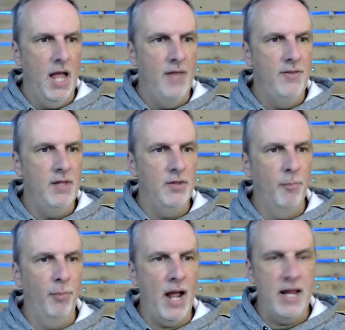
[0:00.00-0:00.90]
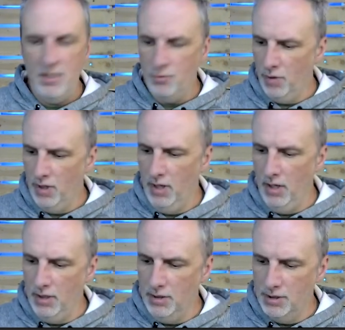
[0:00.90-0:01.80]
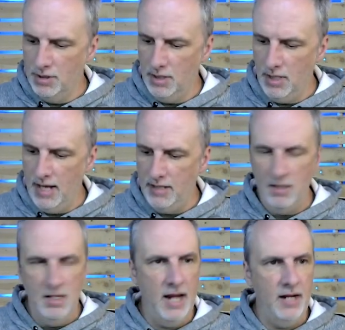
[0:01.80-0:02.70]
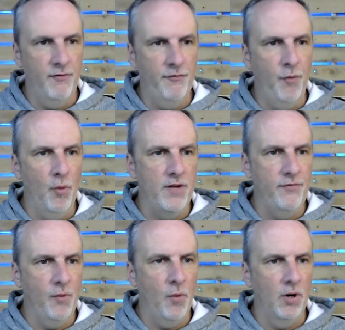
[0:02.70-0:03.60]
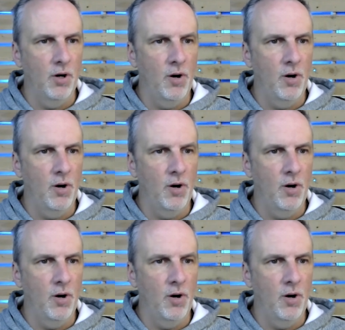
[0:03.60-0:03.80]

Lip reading: And then the brightness, we're going to select -44